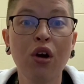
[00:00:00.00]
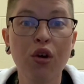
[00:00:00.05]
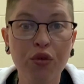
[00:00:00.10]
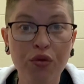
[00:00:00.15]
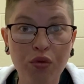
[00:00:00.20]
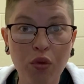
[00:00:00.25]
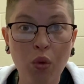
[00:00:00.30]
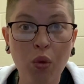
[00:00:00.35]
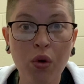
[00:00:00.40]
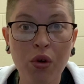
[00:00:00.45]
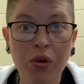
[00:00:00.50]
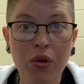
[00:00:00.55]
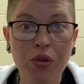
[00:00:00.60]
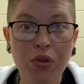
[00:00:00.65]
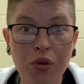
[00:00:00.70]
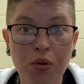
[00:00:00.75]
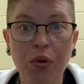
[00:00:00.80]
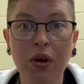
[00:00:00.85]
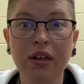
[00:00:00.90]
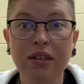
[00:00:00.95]
for
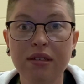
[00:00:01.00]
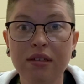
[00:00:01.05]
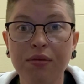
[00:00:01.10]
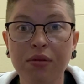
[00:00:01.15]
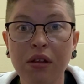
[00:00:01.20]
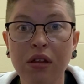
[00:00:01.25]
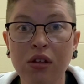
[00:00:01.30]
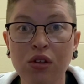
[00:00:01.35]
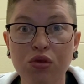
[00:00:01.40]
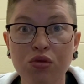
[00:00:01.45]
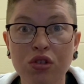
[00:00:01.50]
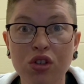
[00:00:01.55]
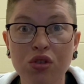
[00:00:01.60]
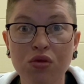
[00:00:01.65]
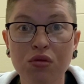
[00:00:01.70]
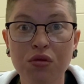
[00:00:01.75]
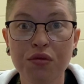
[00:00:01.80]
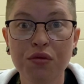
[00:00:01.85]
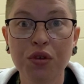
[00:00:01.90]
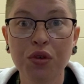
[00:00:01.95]
the rest of the
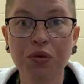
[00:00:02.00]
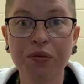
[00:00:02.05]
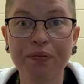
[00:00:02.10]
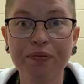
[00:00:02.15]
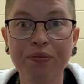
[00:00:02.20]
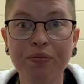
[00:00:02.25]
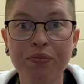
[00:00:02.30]
literature review.